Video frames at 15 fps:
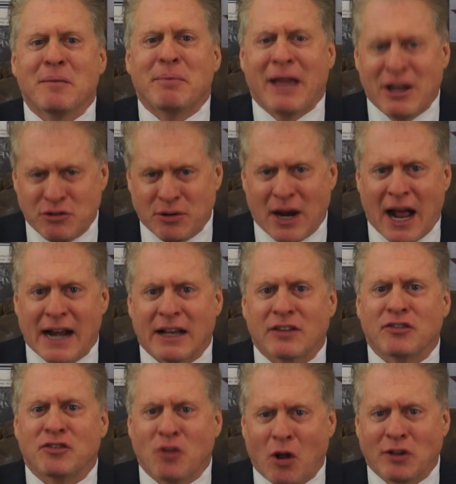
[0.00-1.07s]
patriotic,
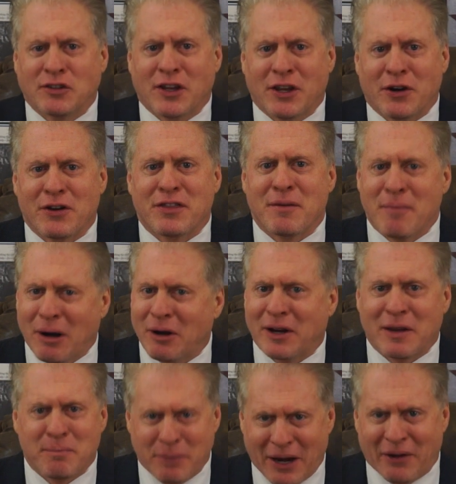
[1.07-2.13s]
salt-of-the-earth
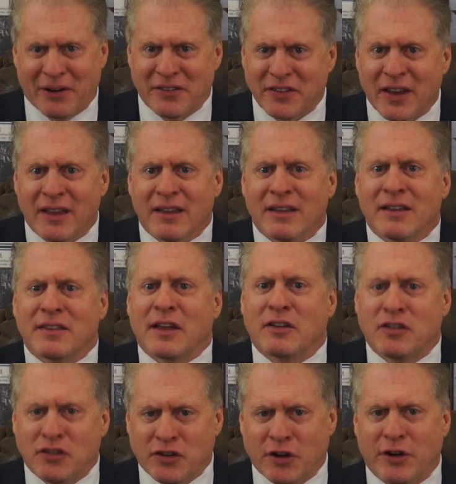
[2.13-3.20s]
American parents that
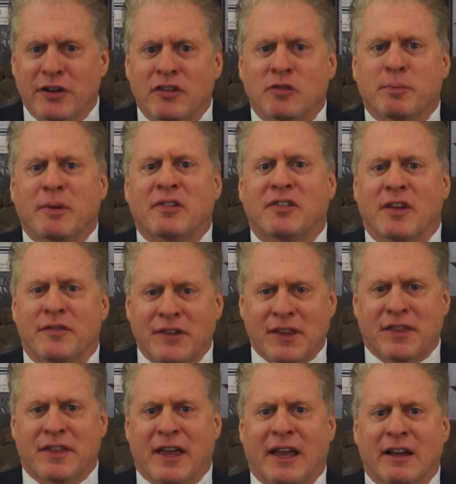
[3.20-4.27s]
certain specific
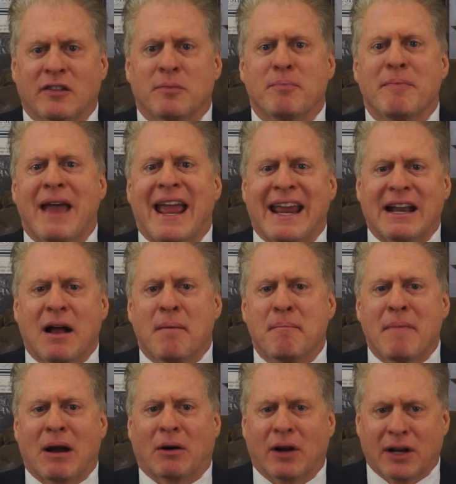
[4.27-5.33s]
things made
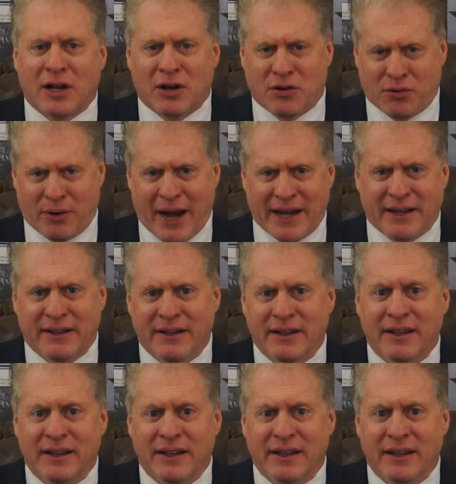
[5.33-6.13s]
America great.